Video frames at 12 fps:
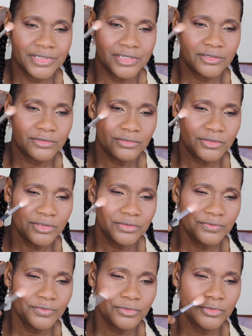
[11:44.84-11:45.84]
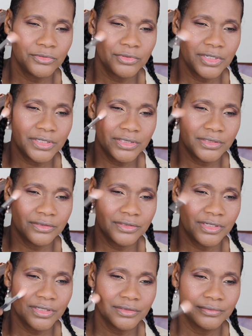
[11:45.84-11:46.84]
I don't know if you're gonna like it or
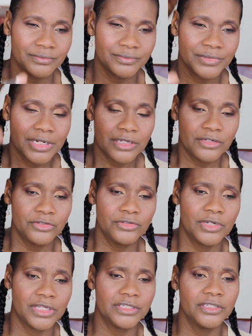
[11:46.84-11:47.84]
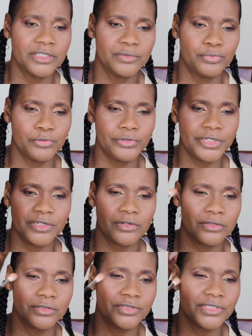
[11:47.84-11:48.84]
not. I know you like looking pretty
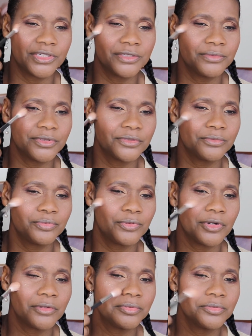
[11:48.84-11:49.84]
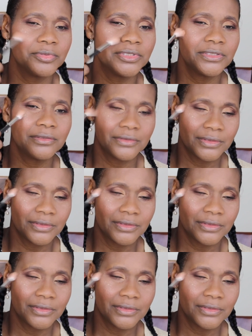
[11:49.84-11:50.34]
all the time, so probably.